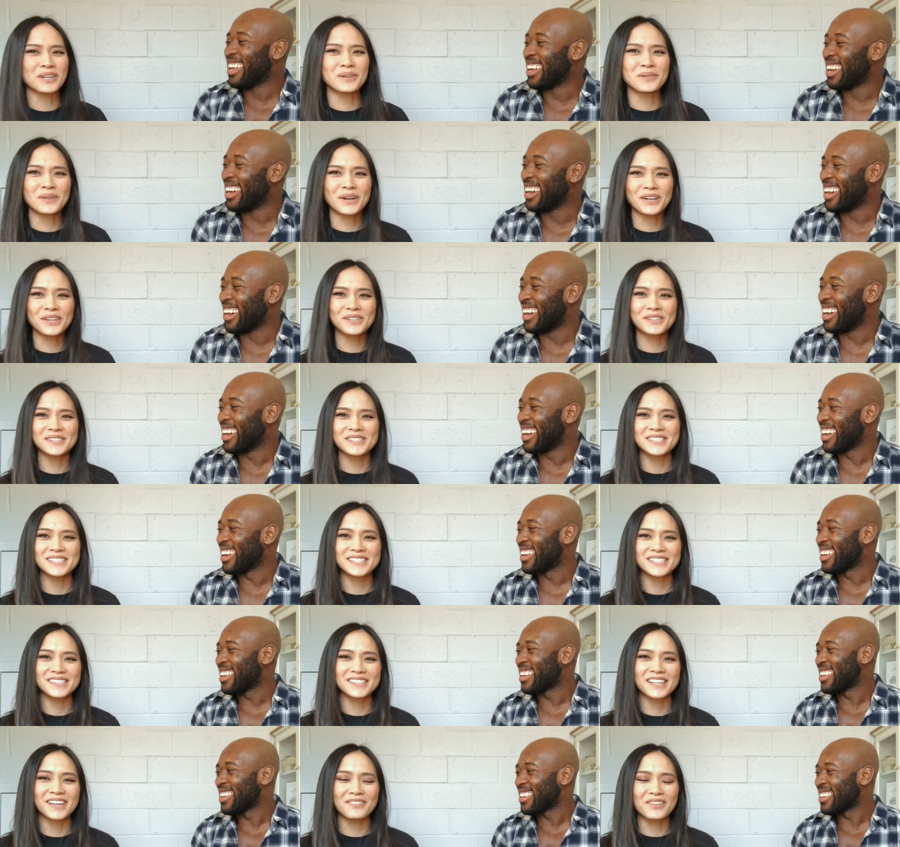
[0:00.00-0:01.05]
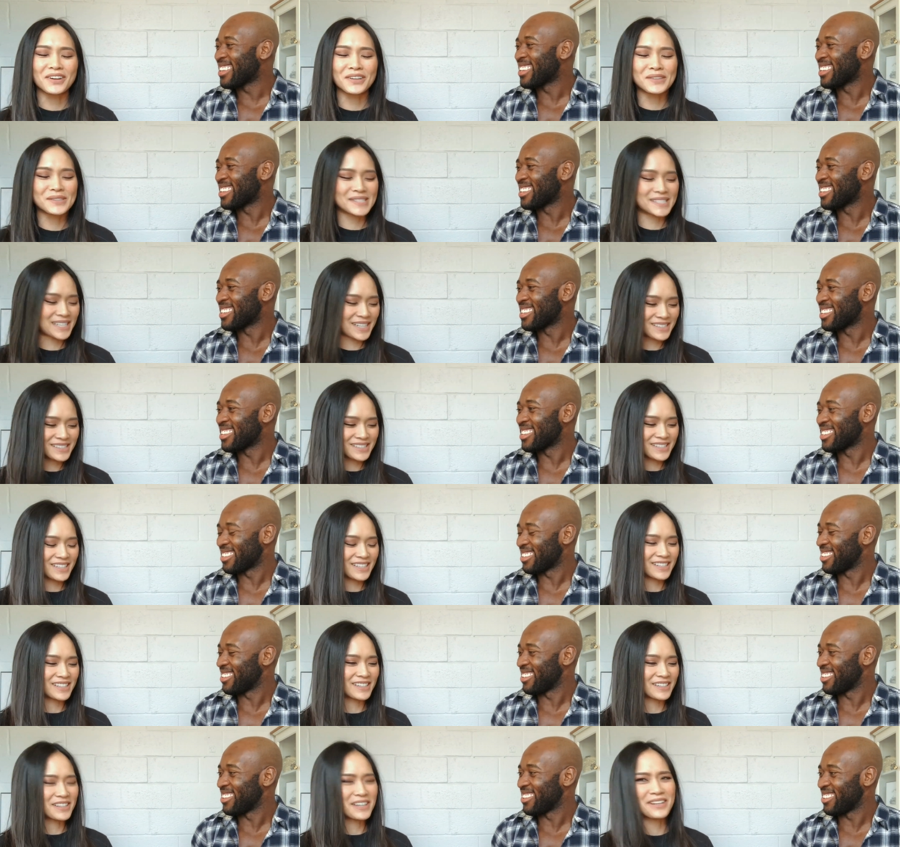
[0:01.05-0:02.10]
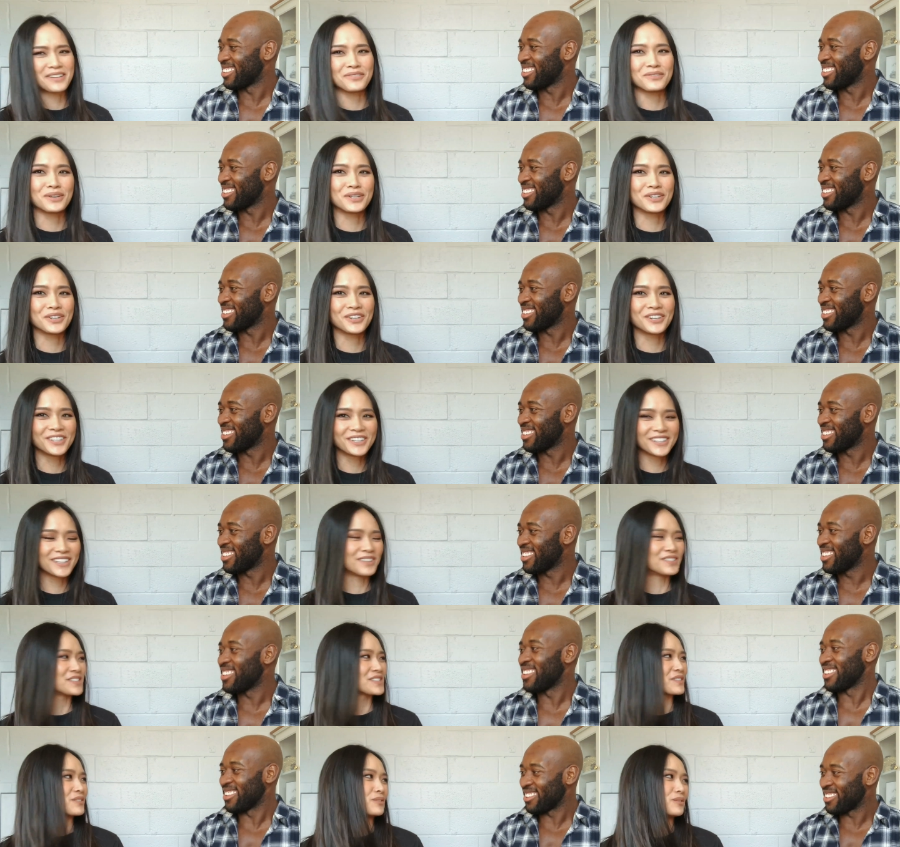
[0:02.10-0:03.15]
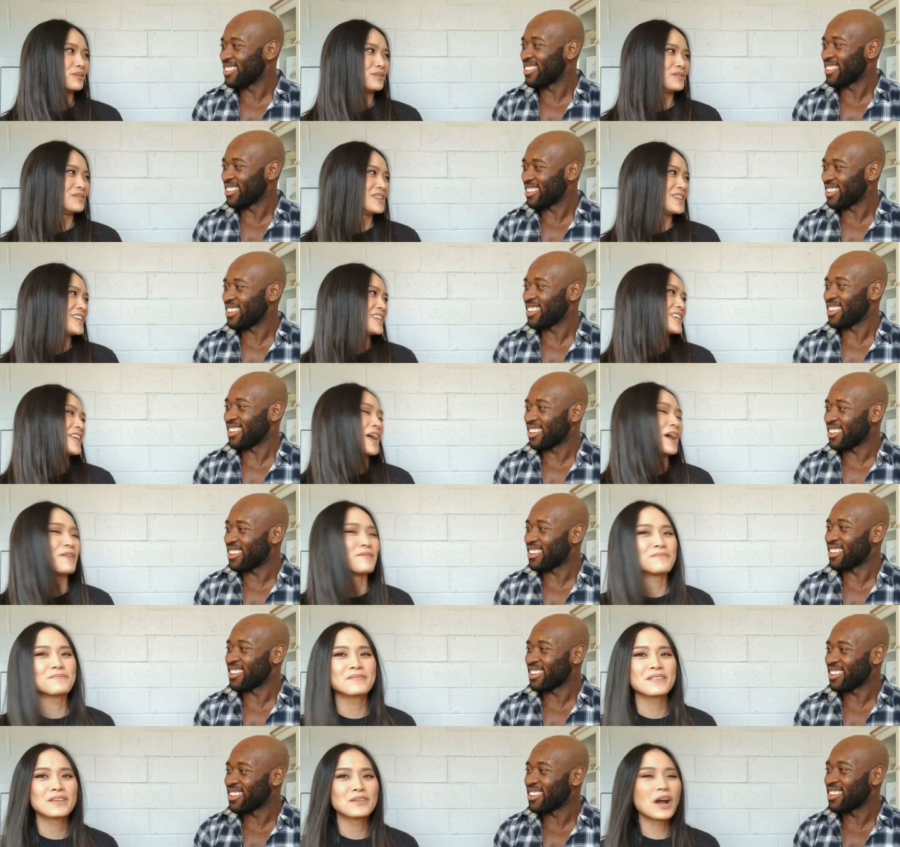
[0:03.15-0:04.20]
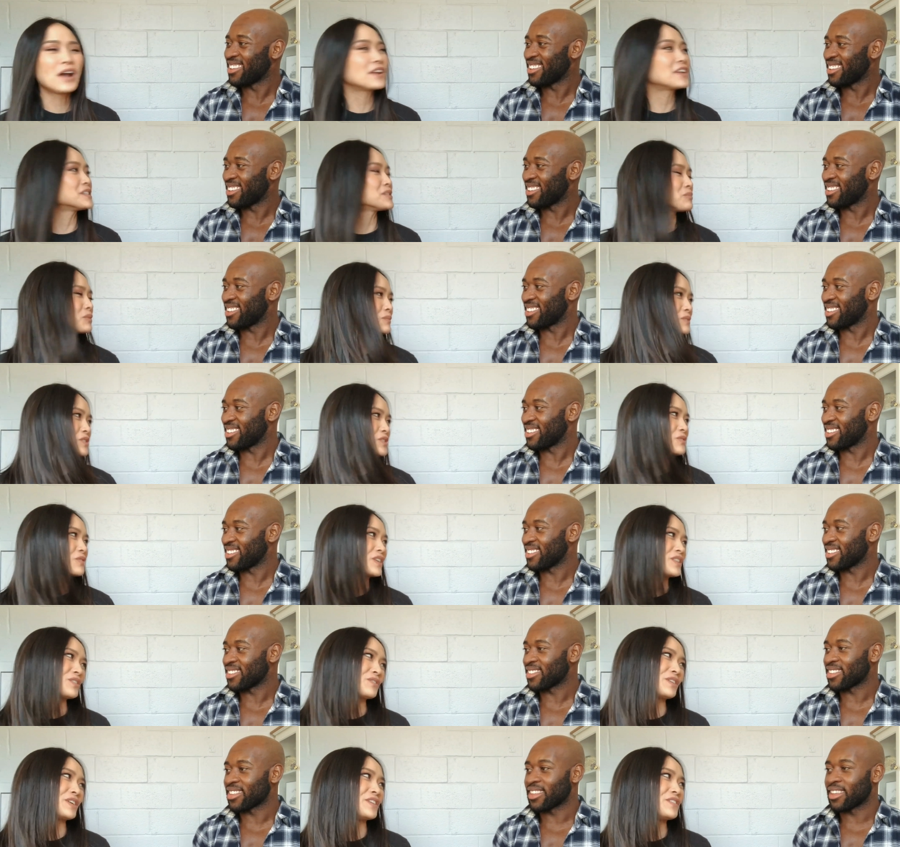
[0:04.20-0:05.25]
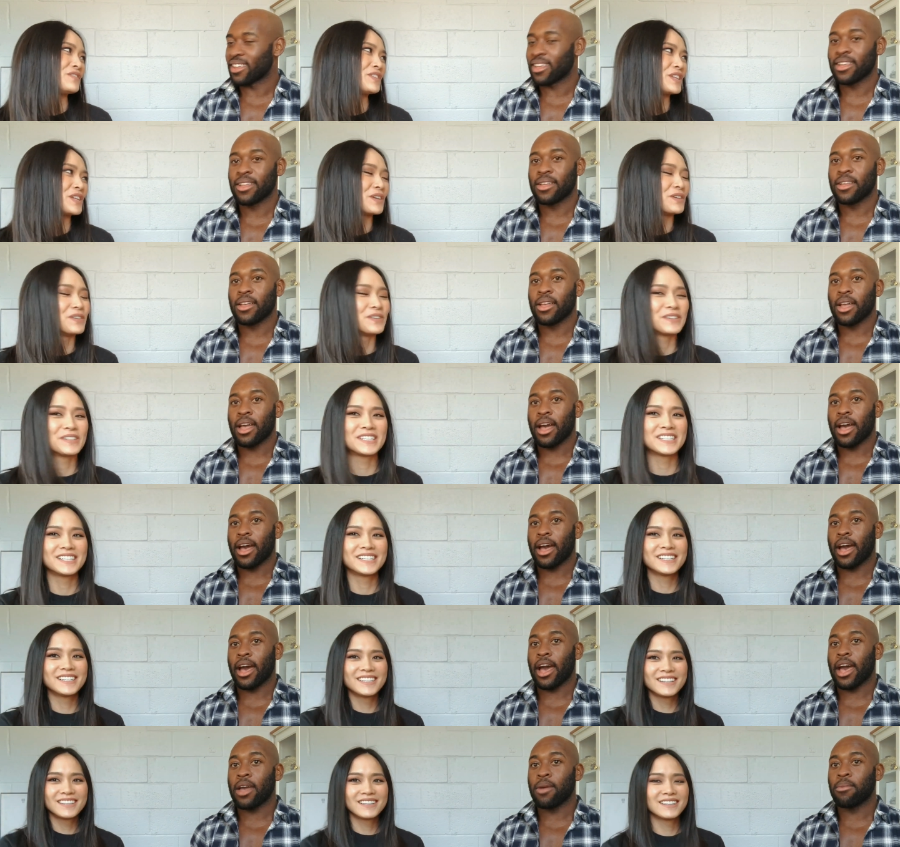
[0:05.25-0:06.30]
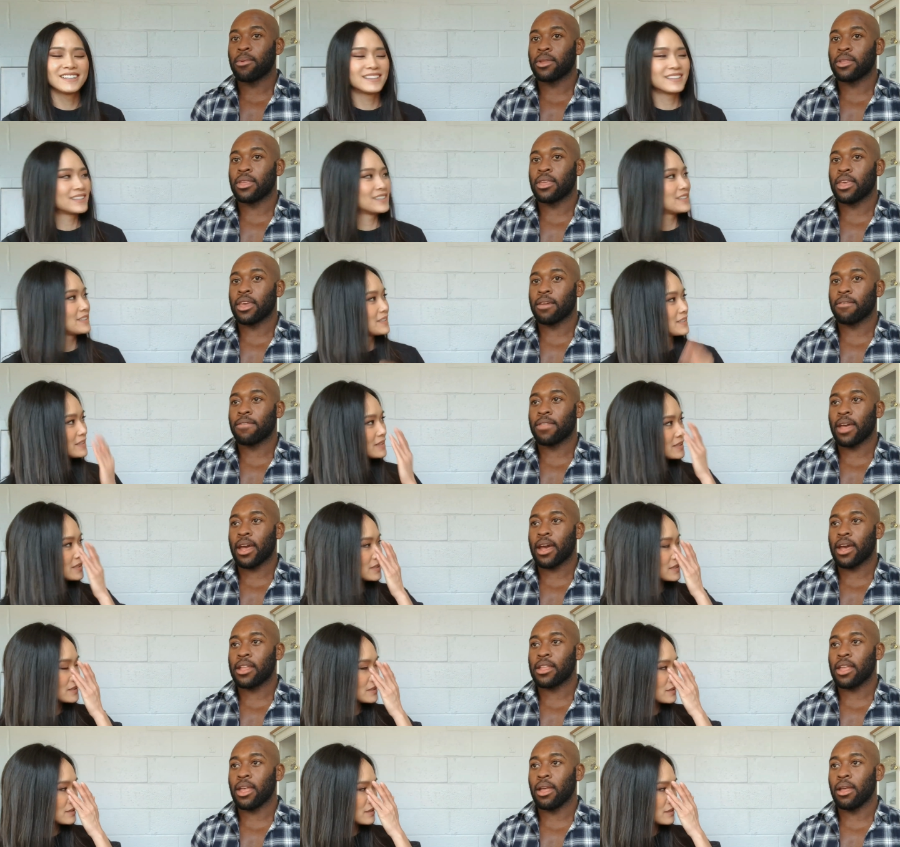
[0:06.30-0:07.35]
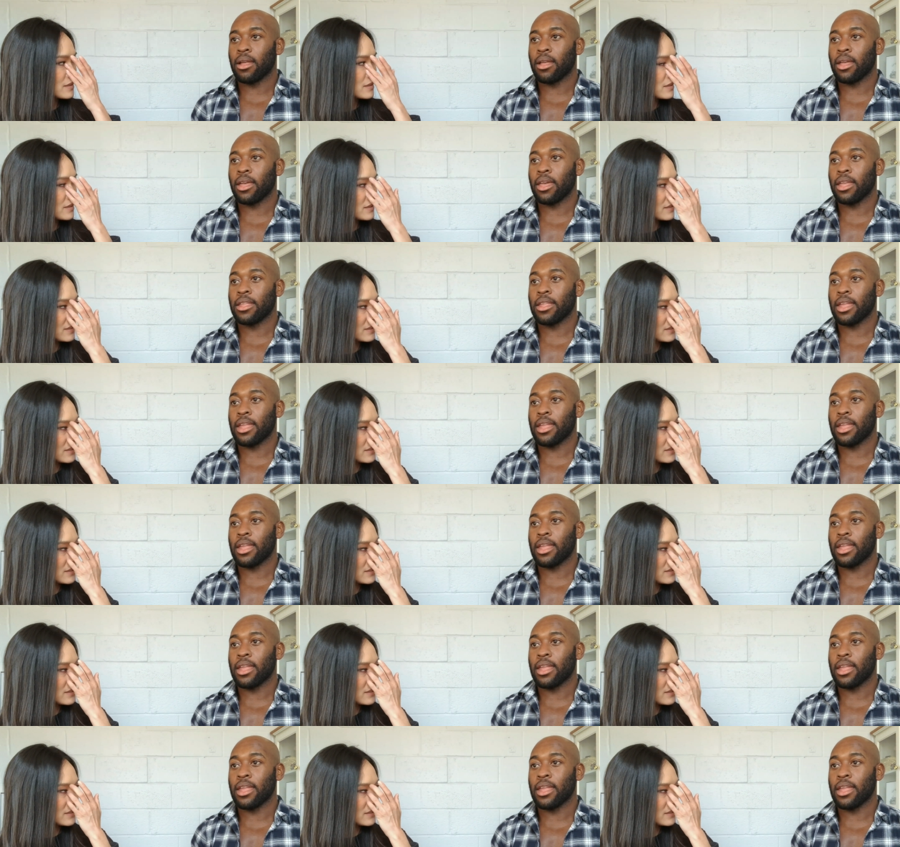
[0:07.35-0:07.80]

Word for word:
Speaker 1: while he's while he's dancing. I kind of wonder. That was cool. Yeah. I guess what would you rate the video?
Speaker 2: I would give that an